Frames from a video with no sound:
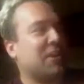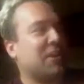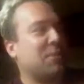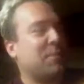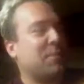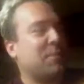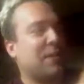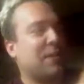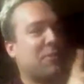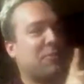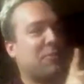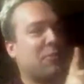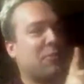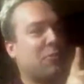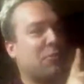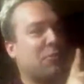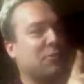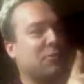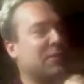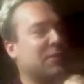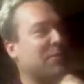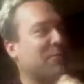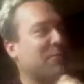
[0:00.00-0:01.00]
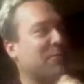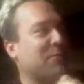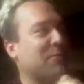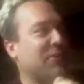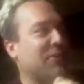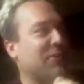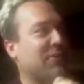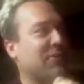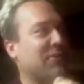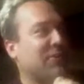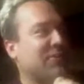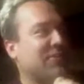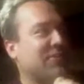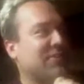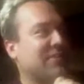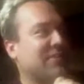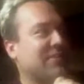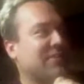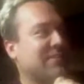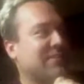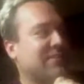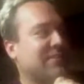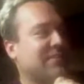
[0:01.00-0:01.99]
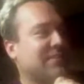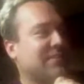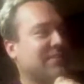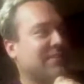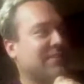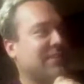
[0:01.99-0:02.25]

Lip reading: we're talking about holding up fingers.